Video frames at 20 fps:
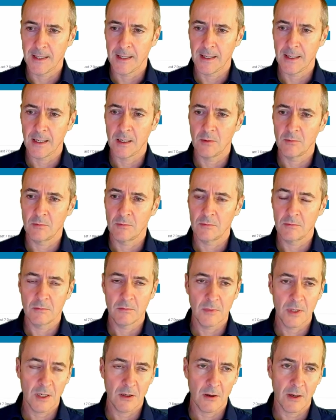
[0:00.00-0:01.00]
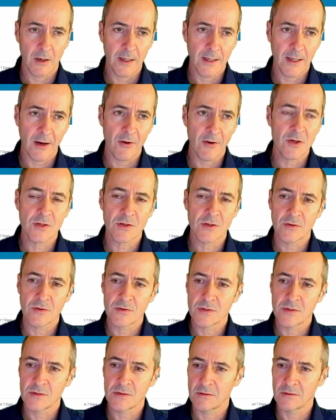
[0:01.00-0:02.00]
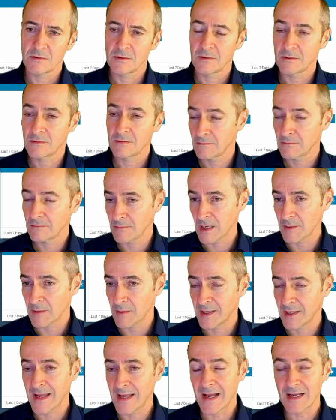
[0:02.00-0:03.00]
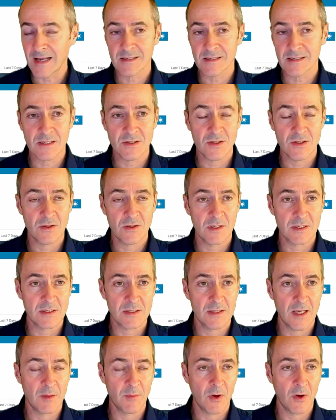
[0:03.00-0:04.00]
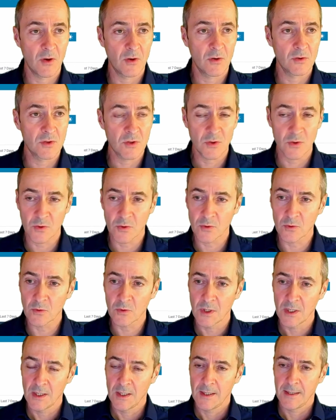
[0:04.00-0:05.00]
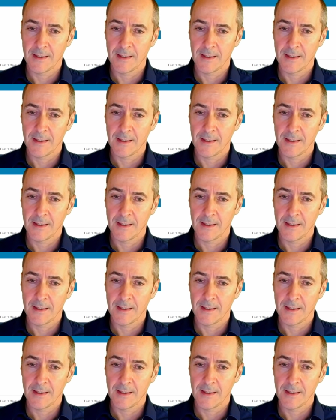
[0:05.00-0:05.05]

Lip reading: I encourage you to maybe get access to this demo tool.